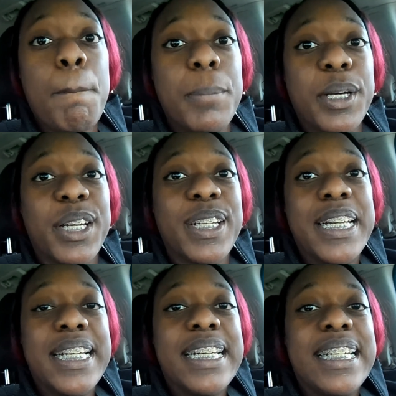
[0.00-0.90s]
But
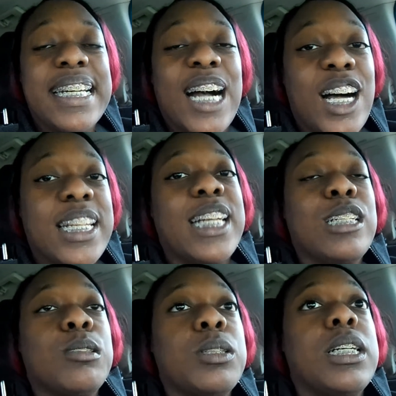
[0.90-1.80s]
all I
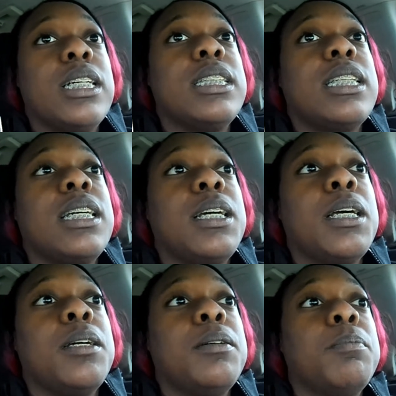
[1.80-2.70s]
know is
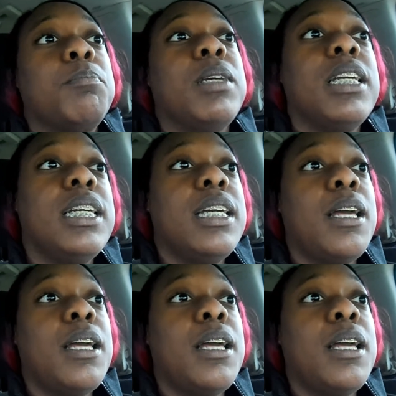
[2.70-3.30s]
me.